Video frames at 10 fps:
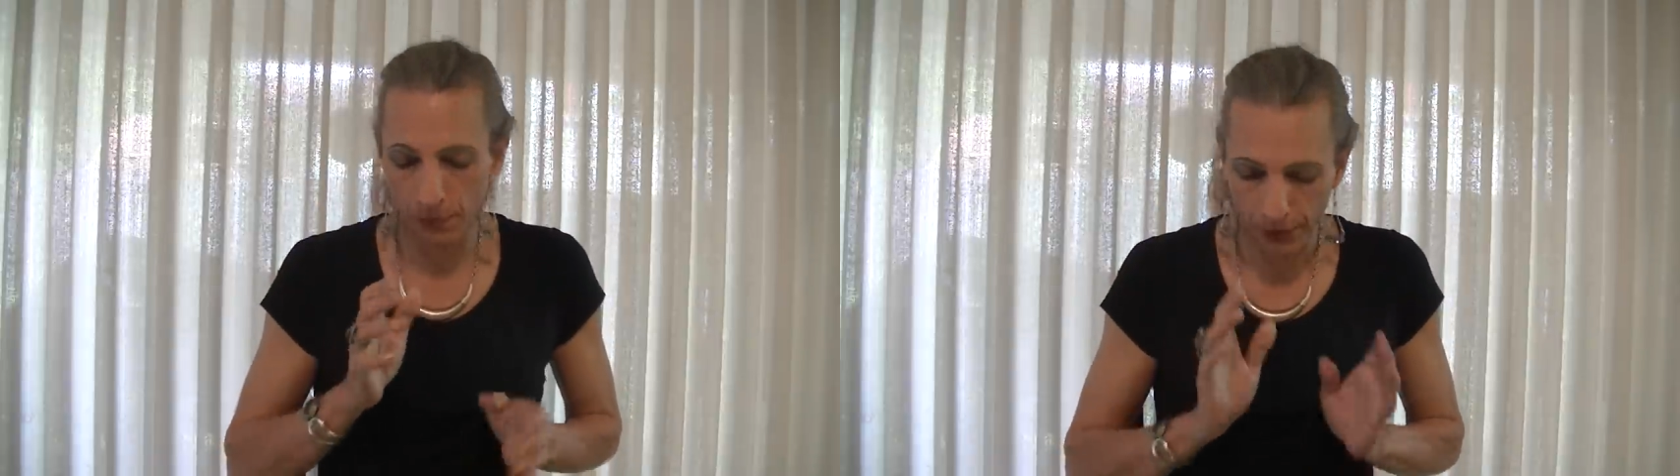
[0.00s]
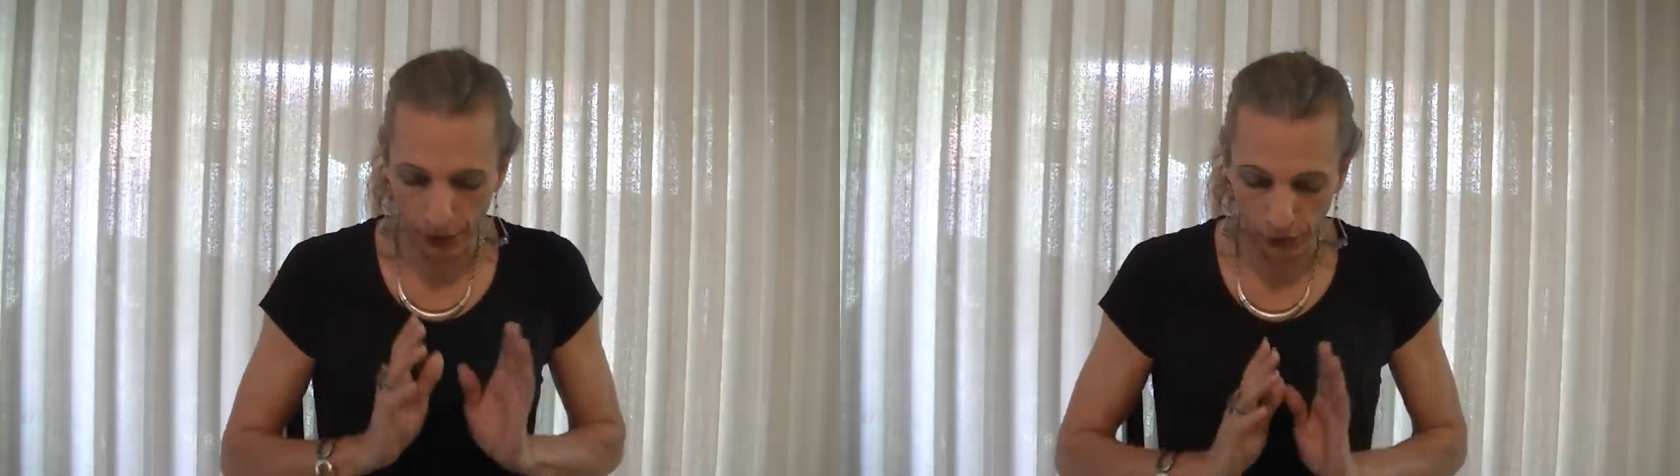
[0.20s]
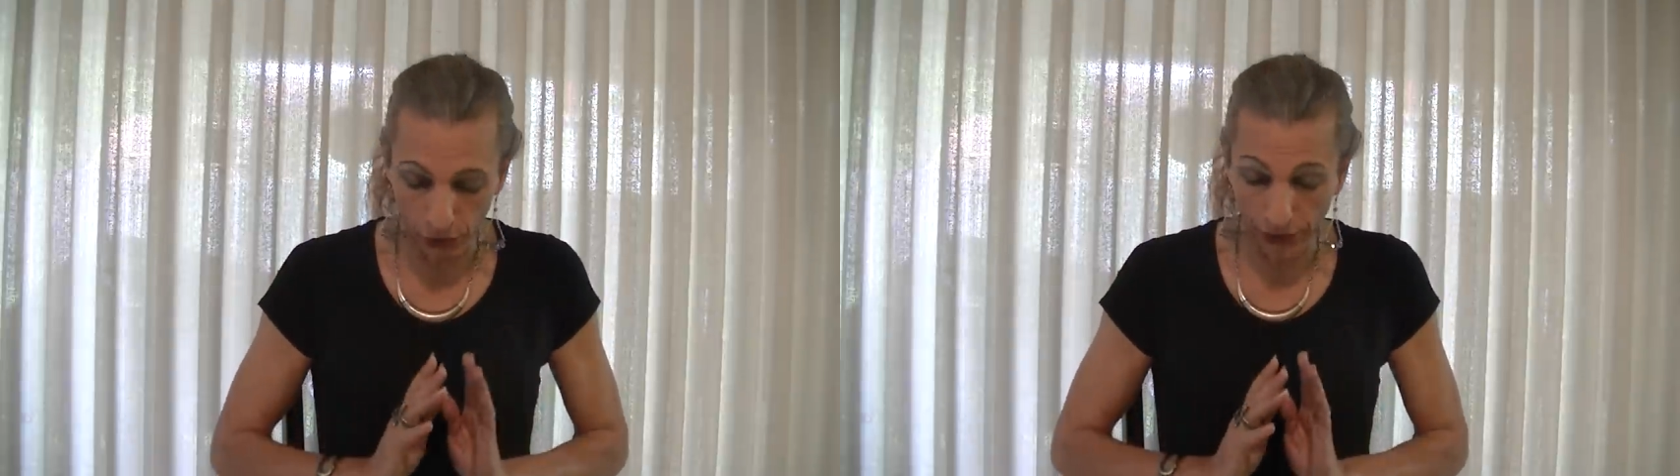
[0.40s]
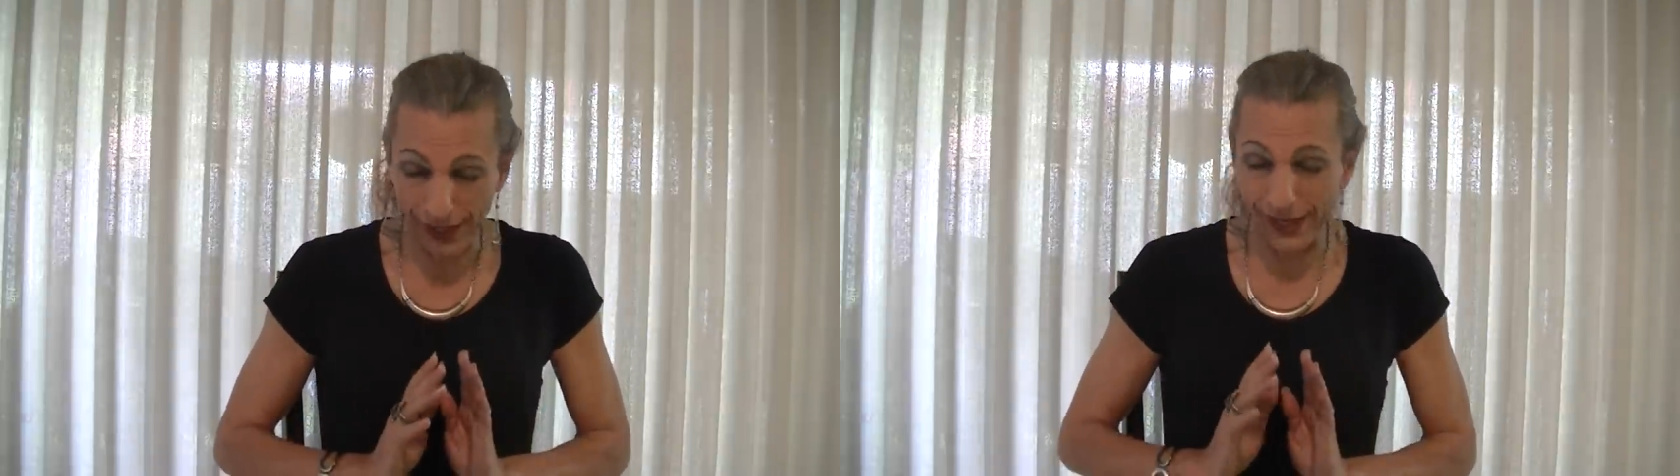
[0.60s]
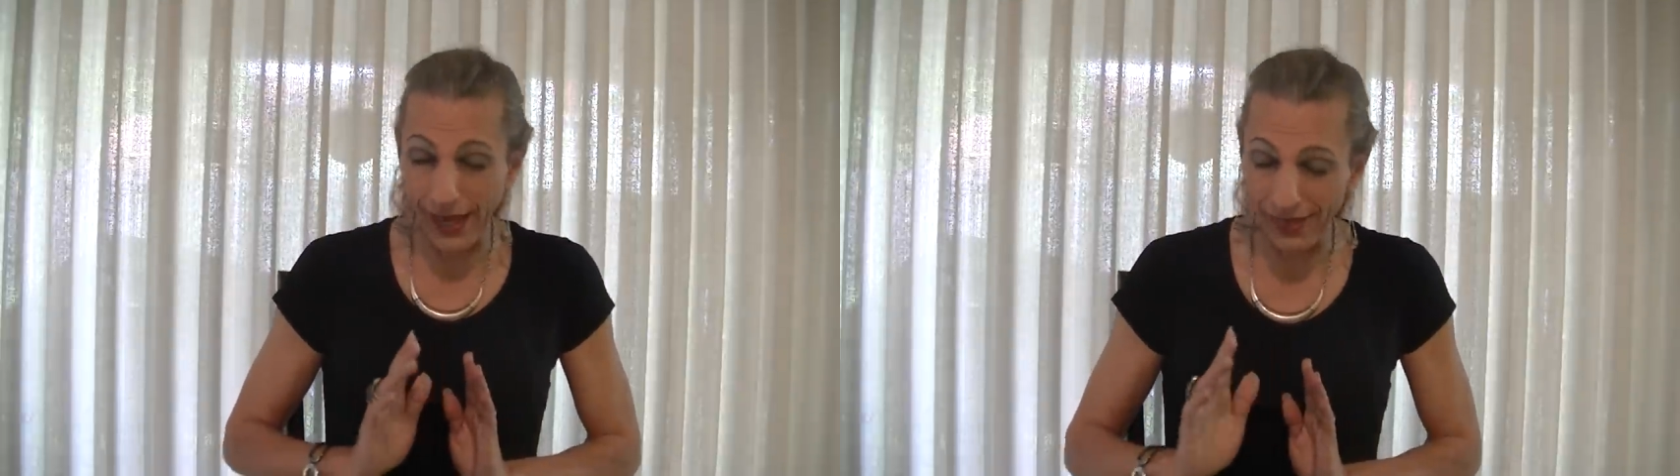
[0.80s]
But you're
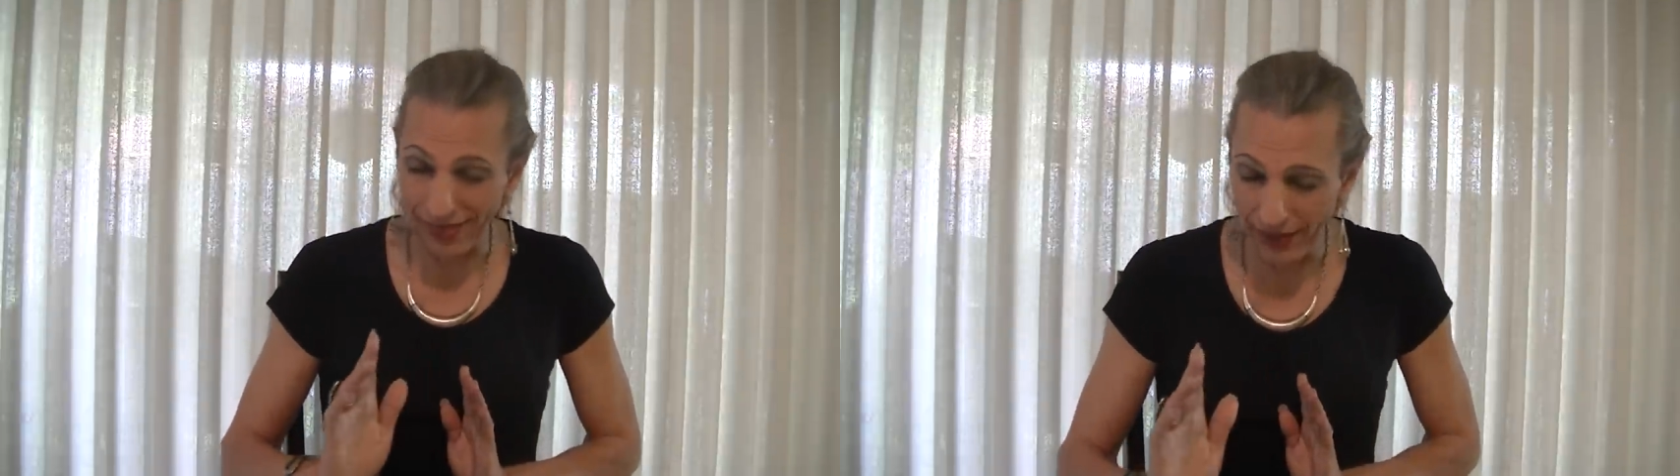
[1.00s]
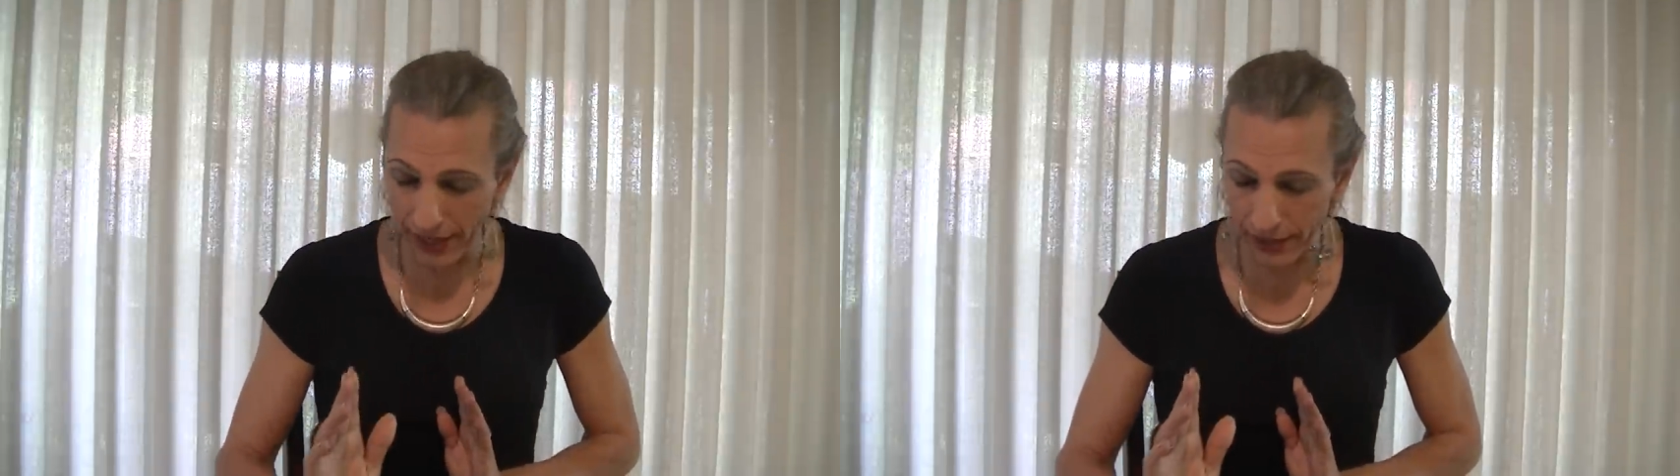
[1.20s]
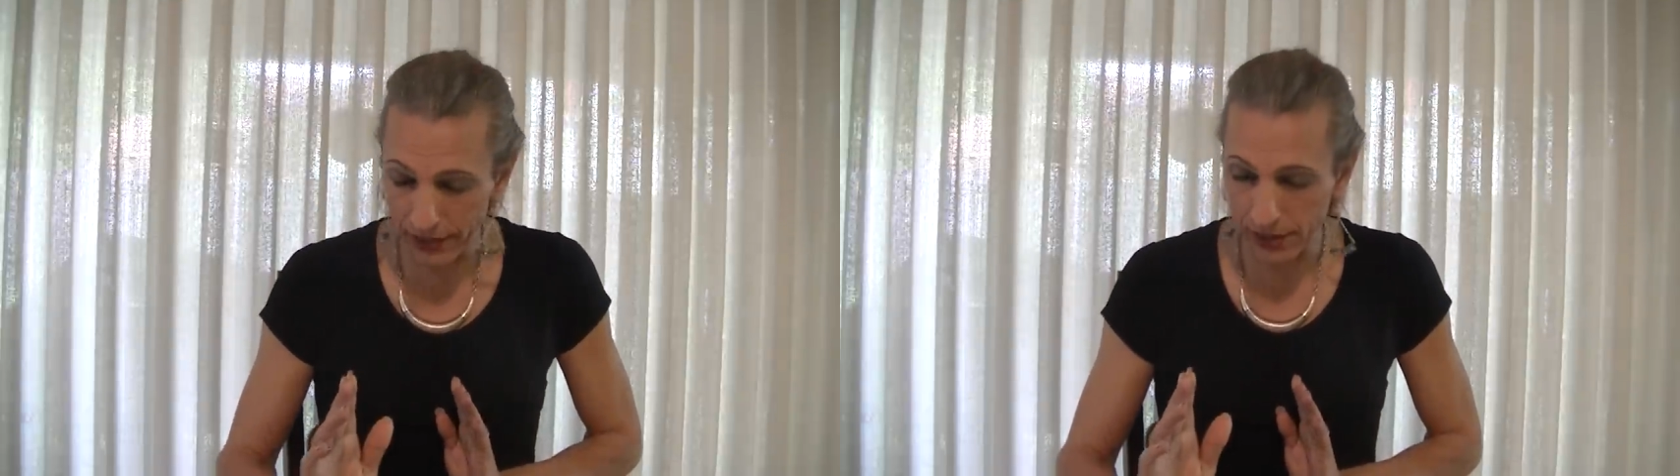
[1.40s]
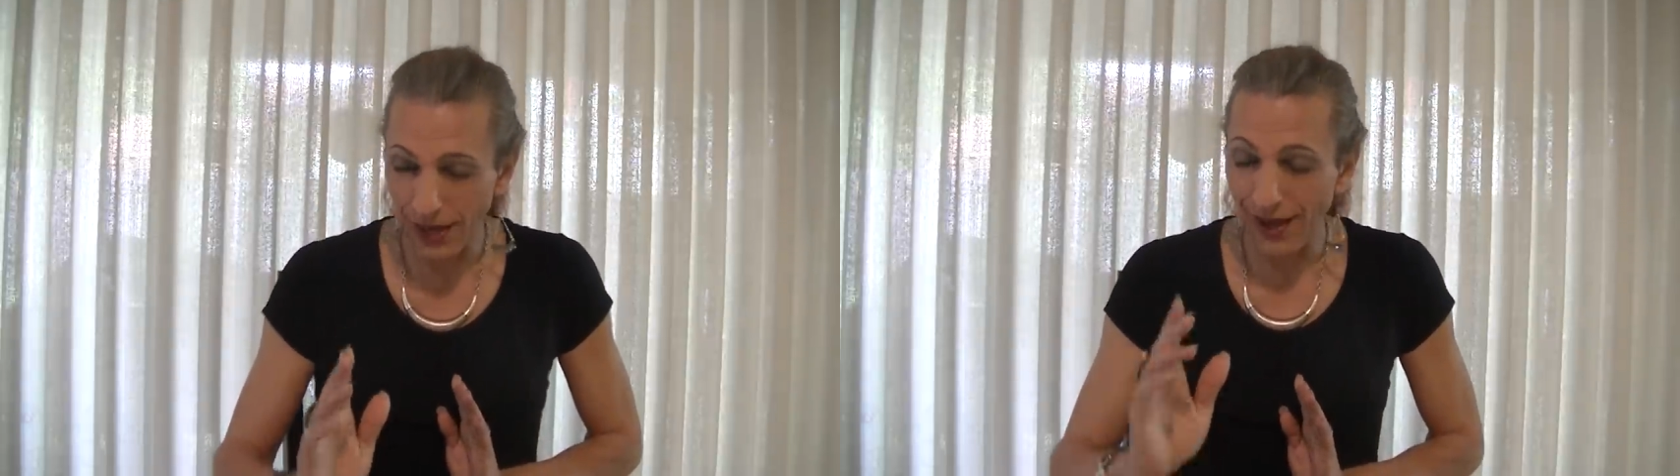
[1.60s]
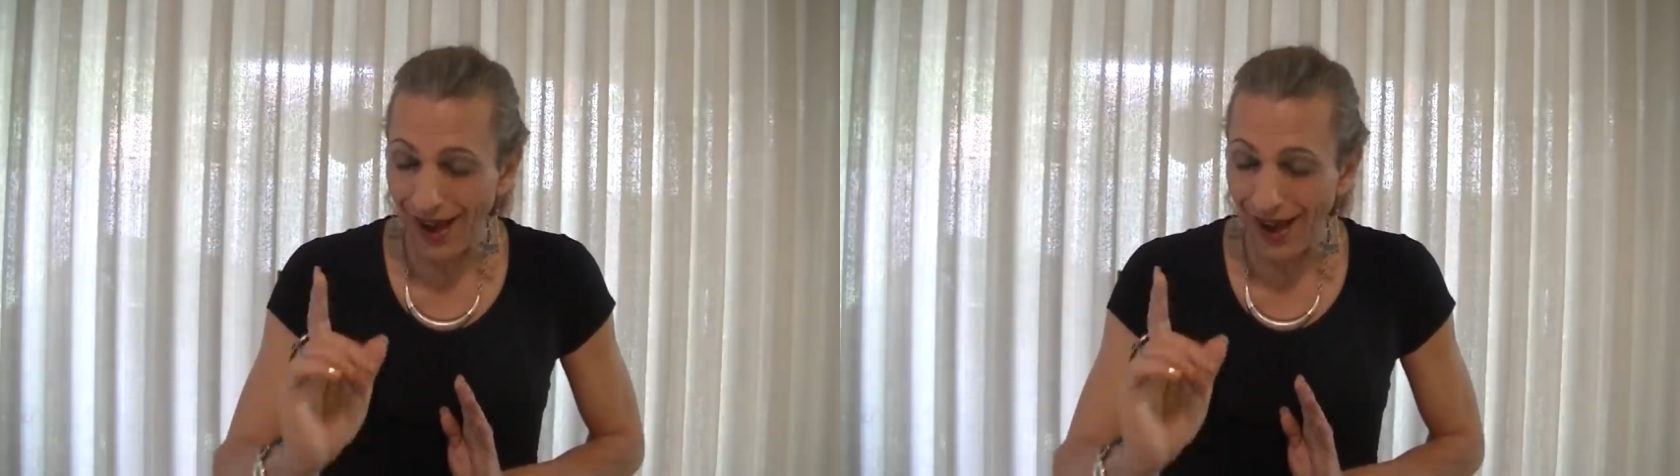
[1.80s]
looking at this